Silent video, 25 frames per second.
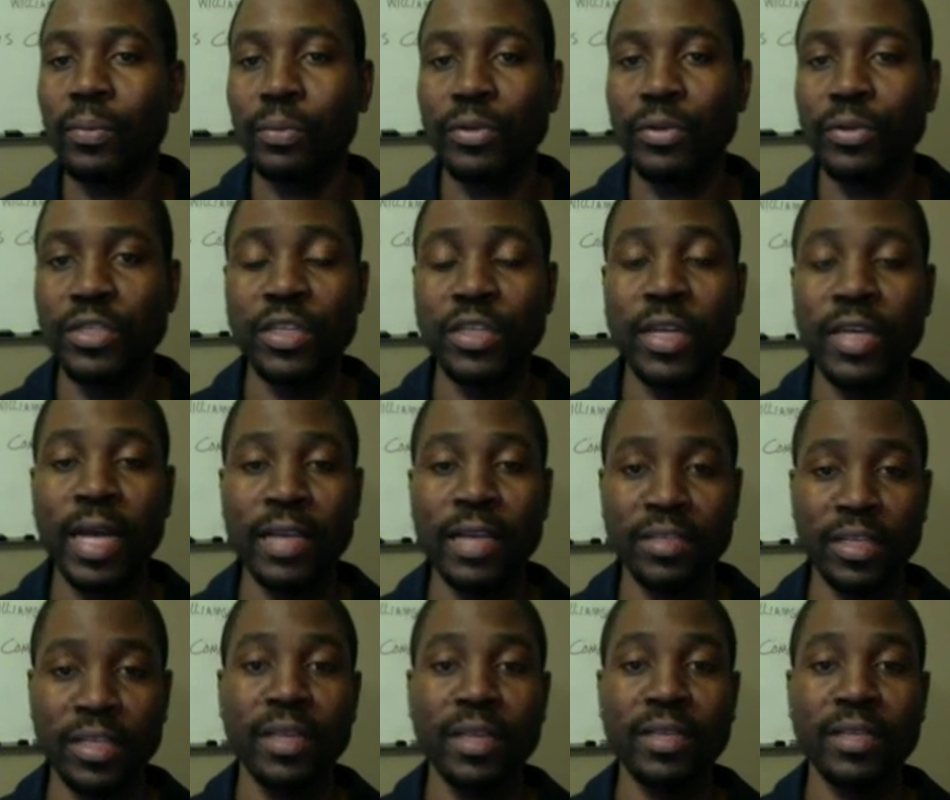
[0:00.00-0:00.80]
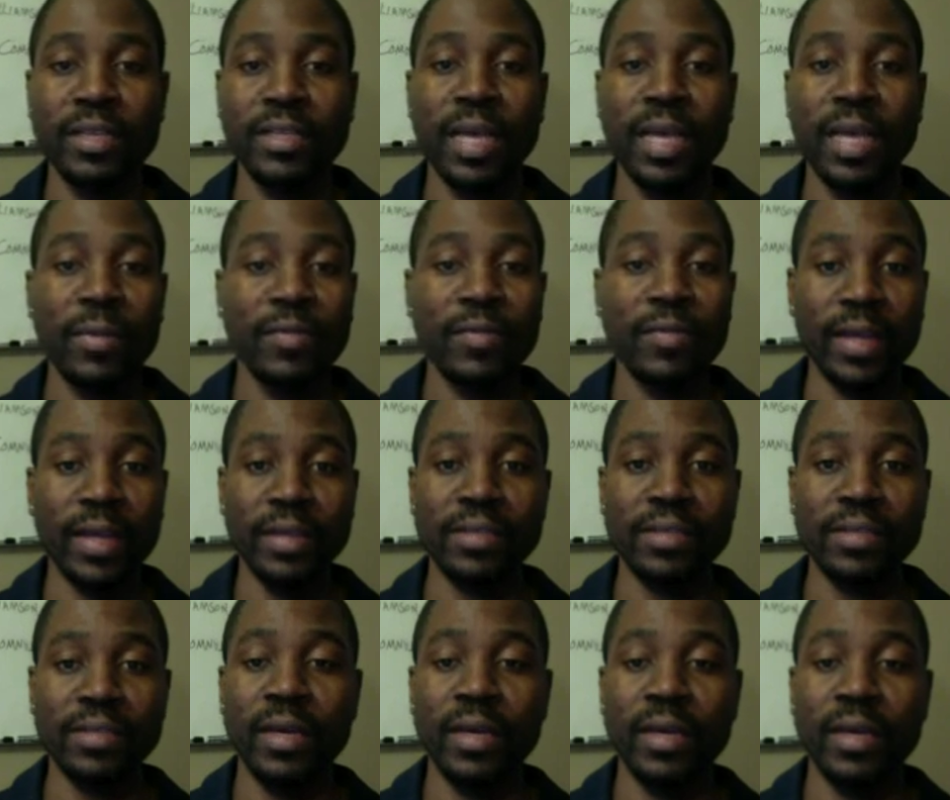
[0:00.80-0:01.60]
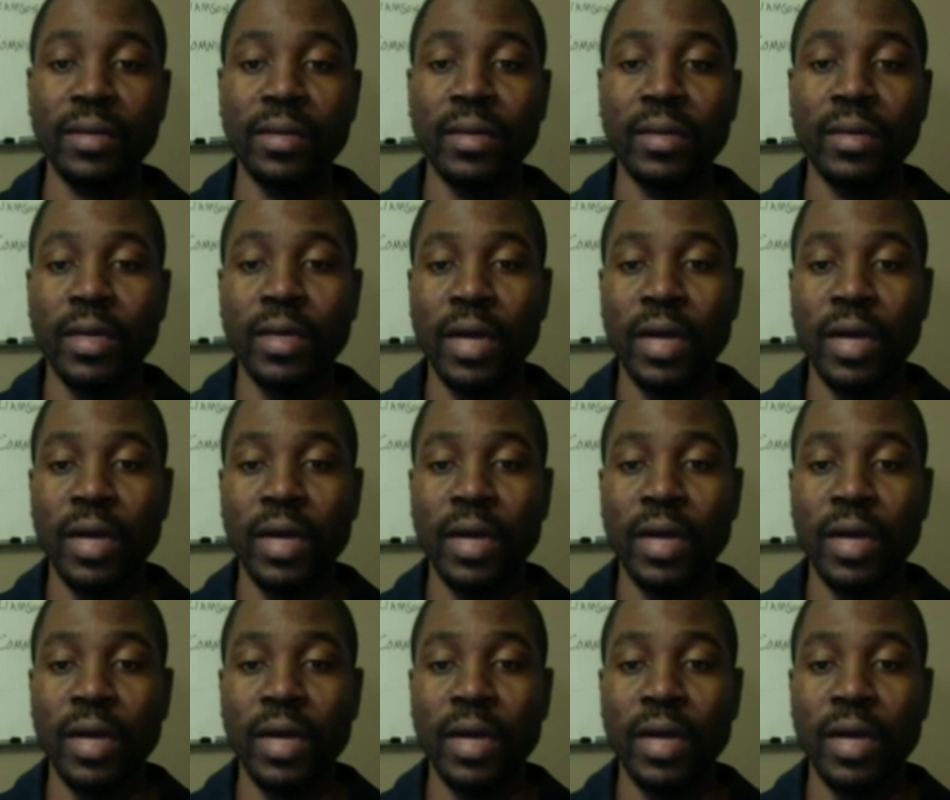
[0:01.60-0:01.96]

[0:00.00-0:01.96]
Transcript: Appreciate you guys taking the time up, like I said.